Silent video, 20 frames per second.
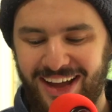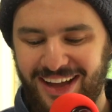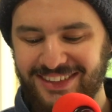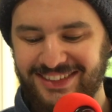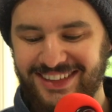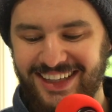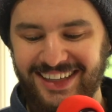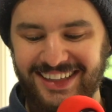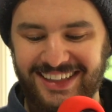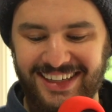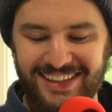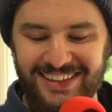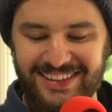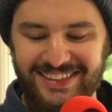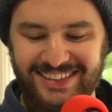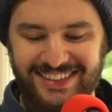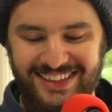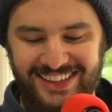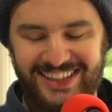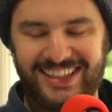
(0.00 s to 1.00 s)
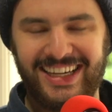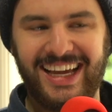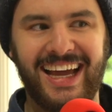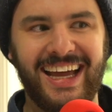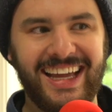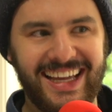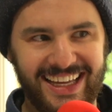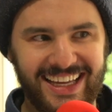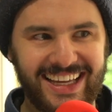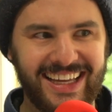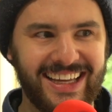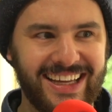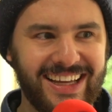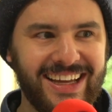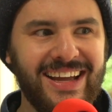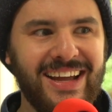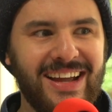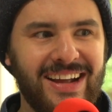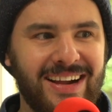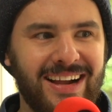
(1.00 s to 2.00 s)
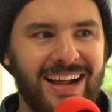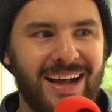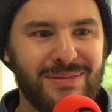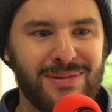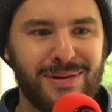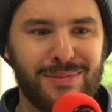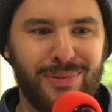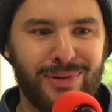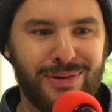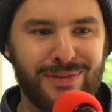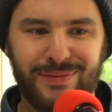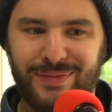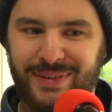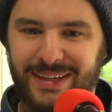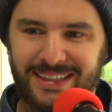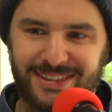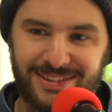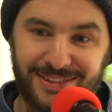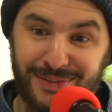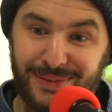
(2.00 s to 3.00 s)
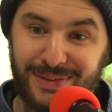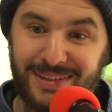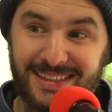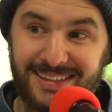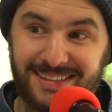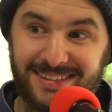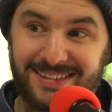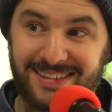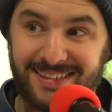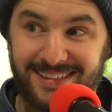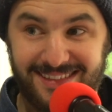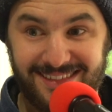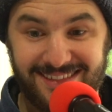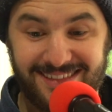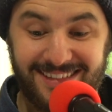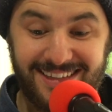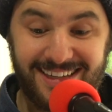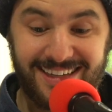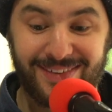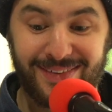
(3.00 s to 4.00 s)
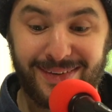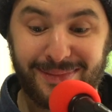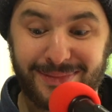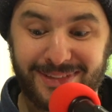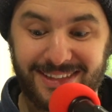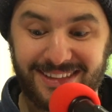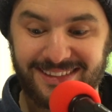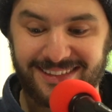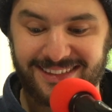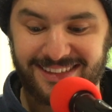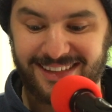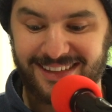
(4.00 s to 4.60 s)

I'll tell you. Yeah. I'm not pointing fingers at Reese, and I know I'm not.